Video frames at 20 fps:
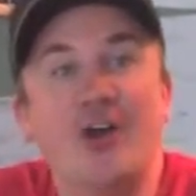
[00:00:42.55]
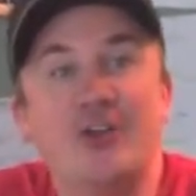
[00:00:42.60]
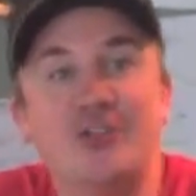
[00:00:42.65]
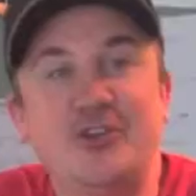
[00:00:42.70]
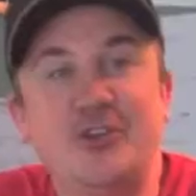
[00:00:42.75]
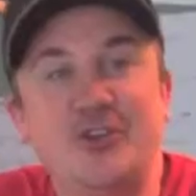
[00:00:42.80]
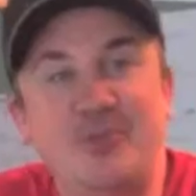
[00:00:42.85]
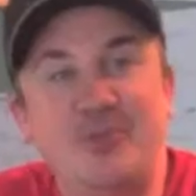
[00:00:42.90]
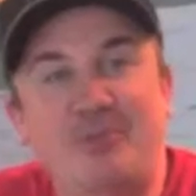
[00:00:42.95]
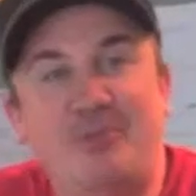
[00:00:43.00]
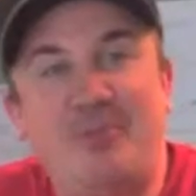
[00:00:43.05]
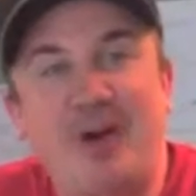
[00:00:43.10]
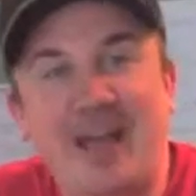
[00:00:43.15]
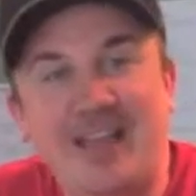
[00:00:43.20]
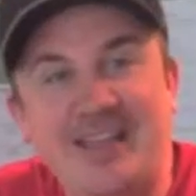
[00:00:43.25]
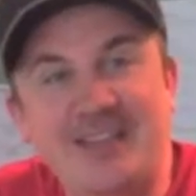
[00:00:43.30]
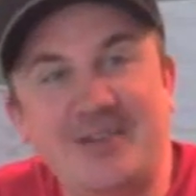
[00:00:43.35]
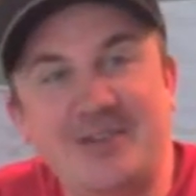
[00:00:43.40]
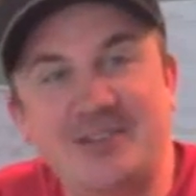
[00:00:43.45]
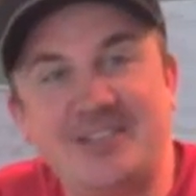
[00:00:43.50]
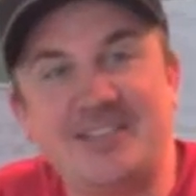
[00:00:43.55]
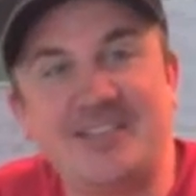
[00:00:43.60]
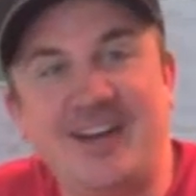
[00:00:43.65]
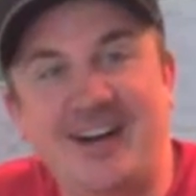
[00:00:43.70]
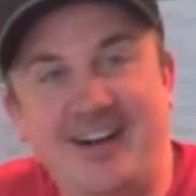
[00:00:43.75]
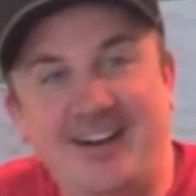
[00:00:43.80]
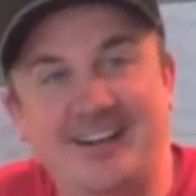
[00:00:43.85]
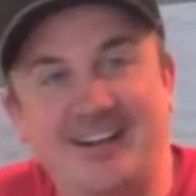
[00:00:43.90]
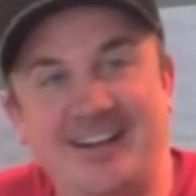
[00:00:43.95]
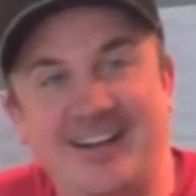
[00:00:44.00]
You bite your
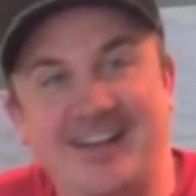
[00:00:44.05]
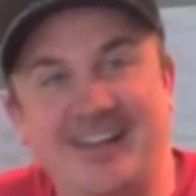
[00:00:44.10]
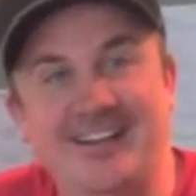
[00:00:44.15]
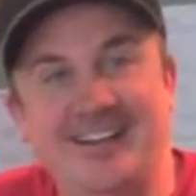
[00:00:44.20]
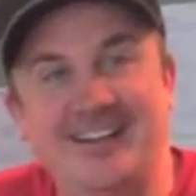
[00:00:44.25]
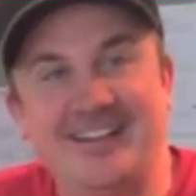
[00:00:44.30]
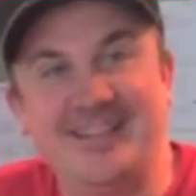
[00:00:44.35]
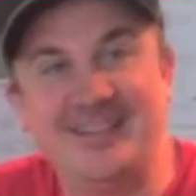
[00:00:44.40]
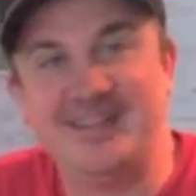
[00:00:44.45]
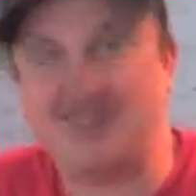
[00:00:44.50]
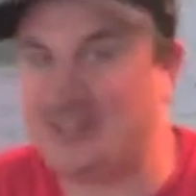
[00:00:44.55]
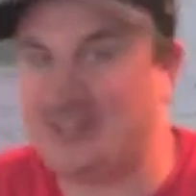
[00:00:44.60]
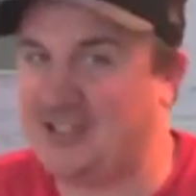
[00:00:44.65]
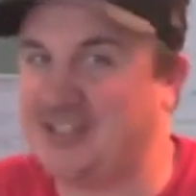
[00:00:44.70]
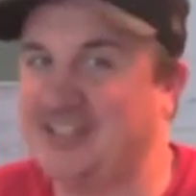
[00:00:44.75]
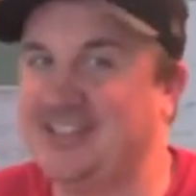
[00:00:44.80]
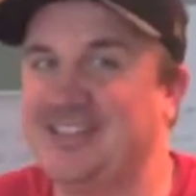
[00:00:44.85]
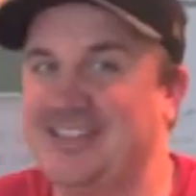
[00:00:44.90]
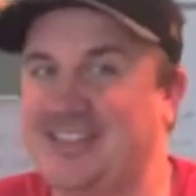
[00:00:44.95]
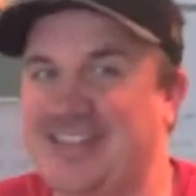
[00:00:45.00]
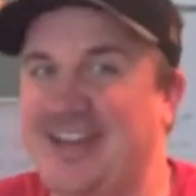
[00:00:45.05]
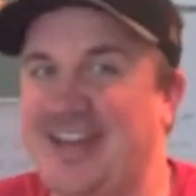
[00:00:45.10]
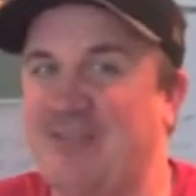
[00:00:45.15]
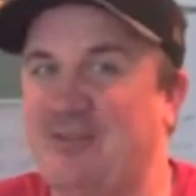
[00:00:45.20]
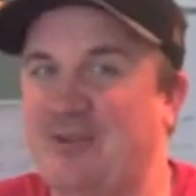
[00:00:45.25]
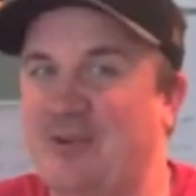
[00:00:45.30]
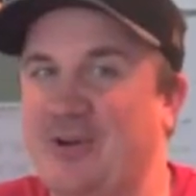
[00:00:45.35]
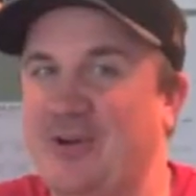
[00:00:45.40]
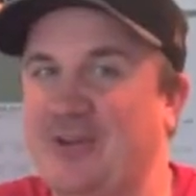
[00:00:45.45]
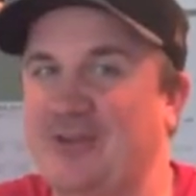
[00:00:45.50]
tongue. Sheila's gonna have a
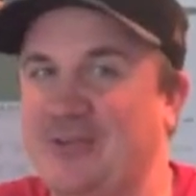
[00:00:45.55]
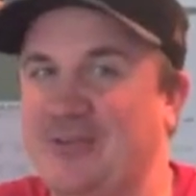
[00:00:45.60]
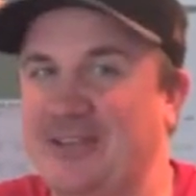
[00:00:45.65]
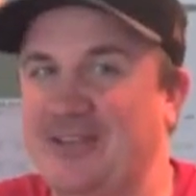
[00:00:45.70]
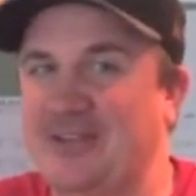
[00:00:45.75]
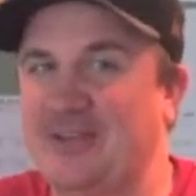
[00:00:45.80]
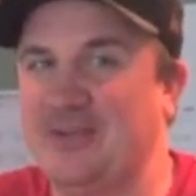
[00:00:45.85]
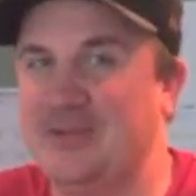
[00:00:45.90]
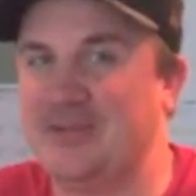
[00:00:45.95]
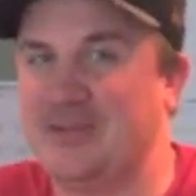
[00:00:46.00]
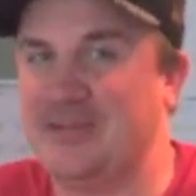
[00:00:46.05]
word with you.